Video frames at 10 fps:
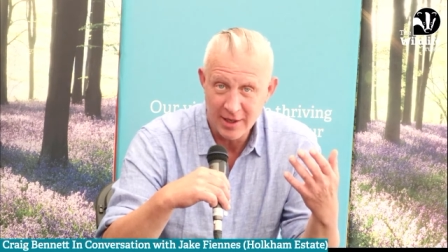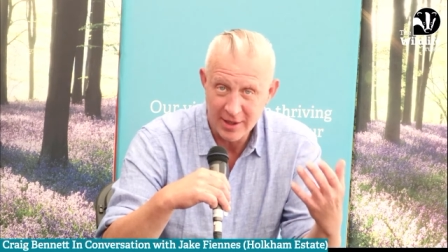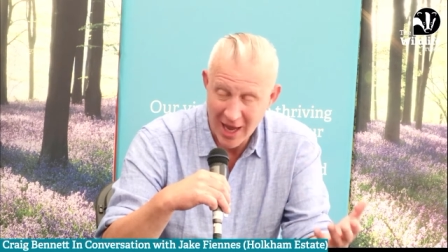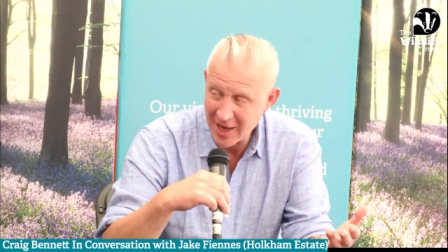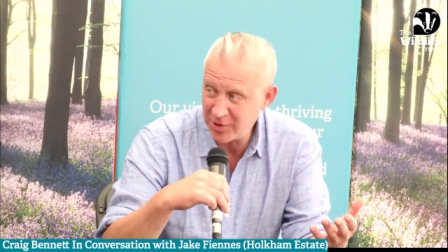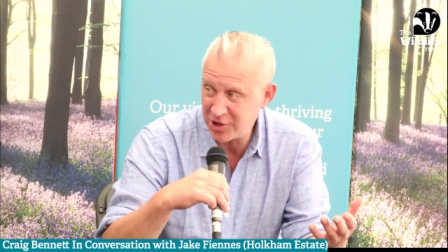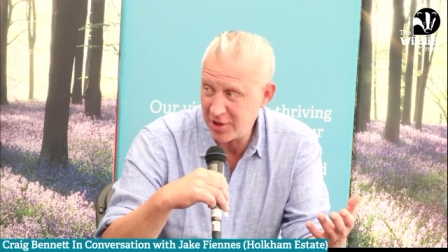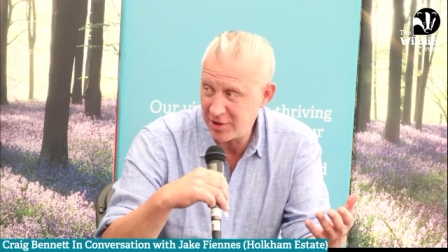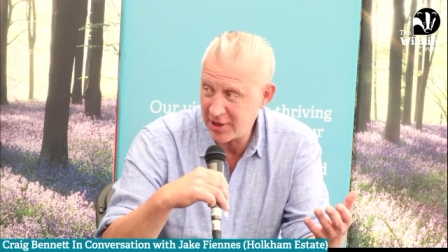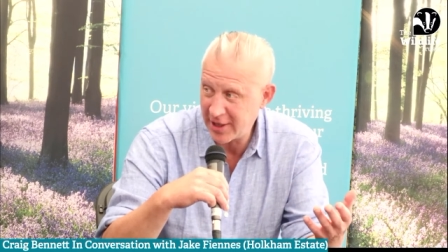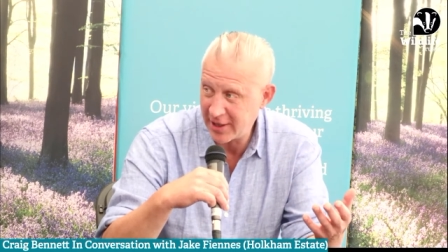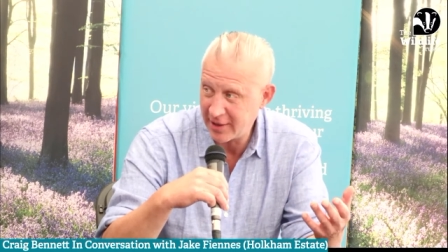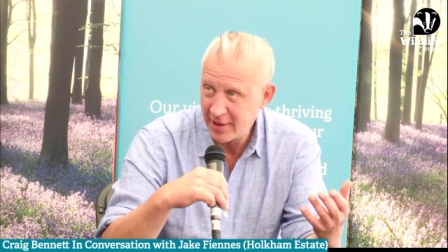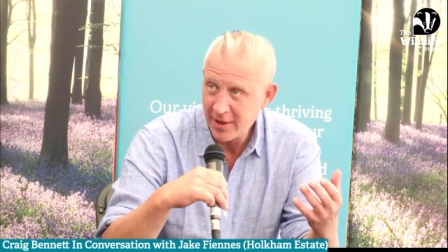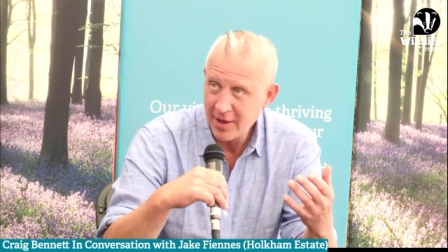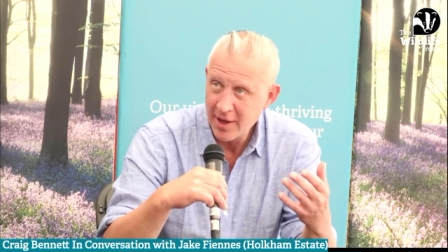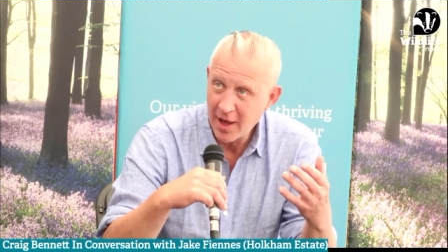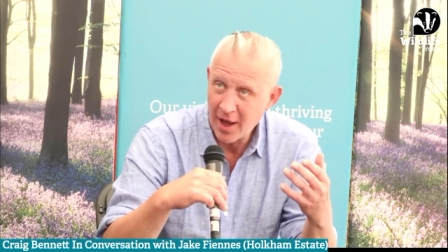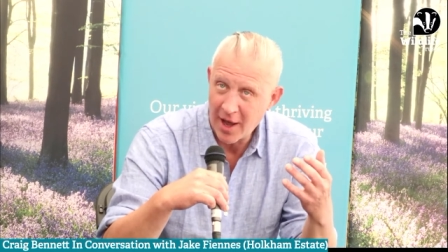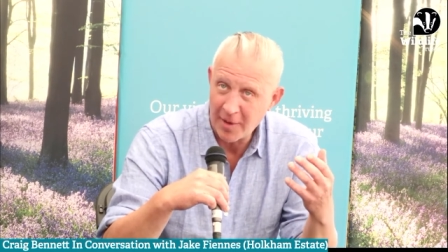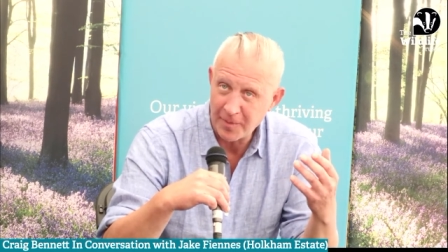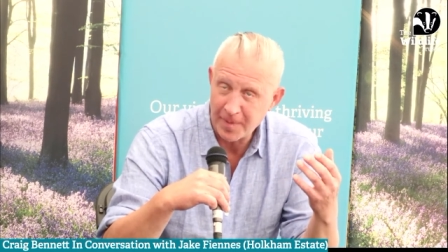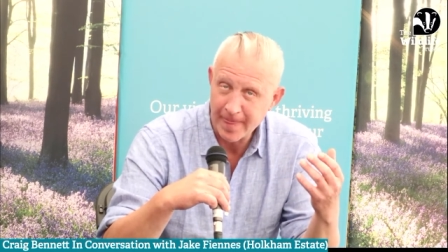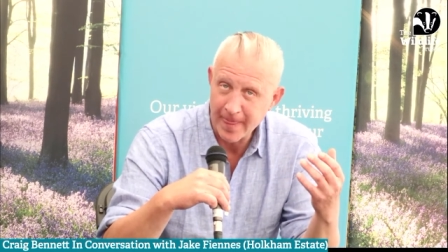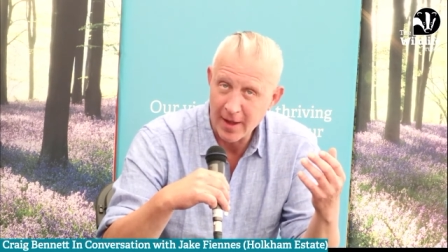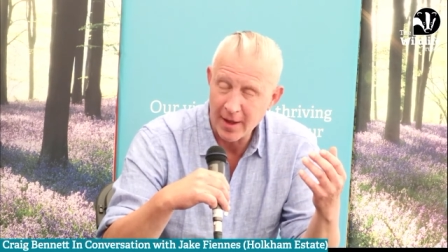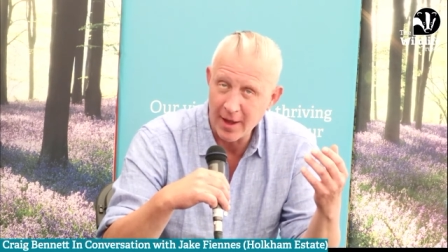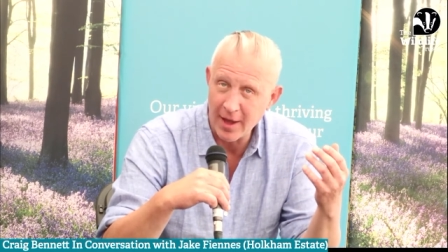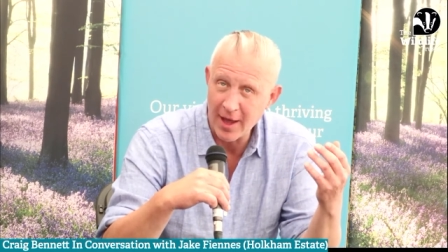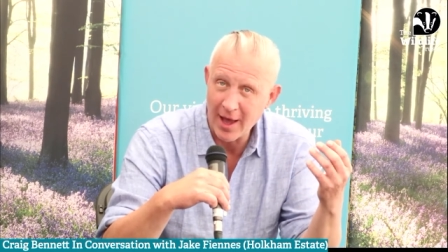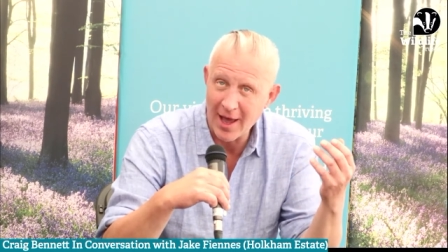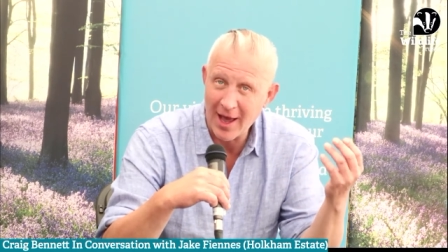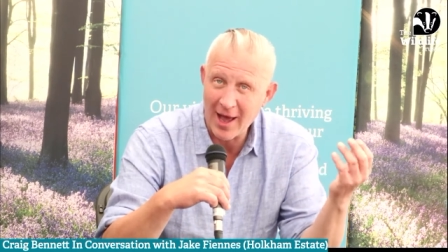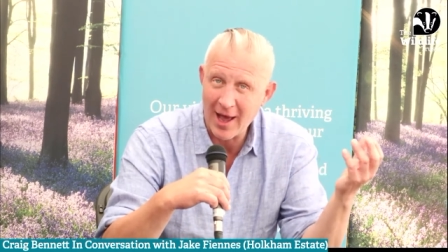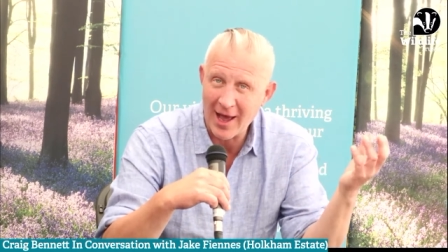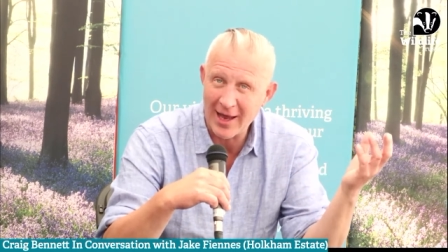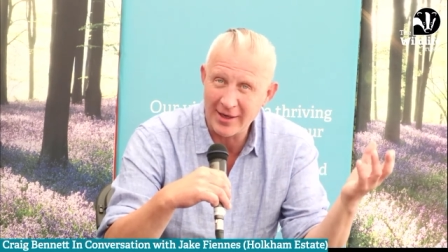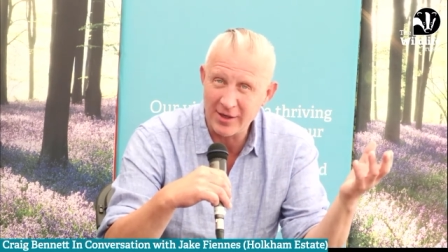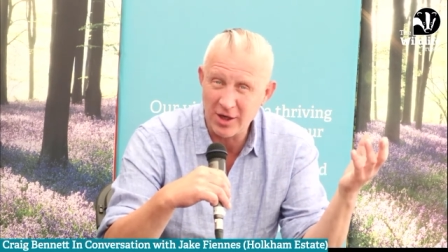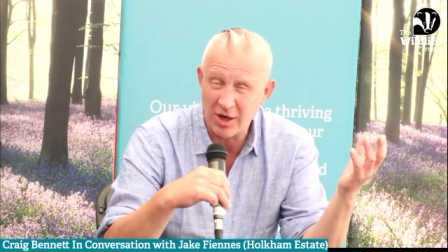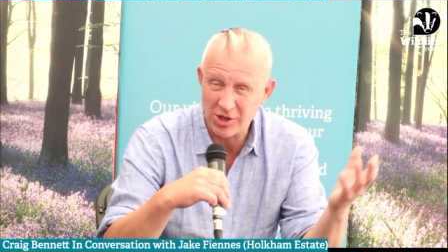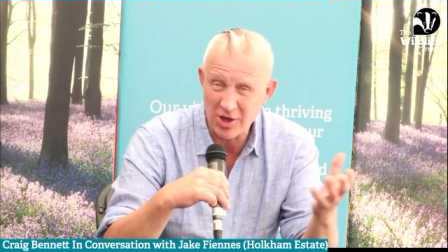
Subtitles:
game shooting, and you know,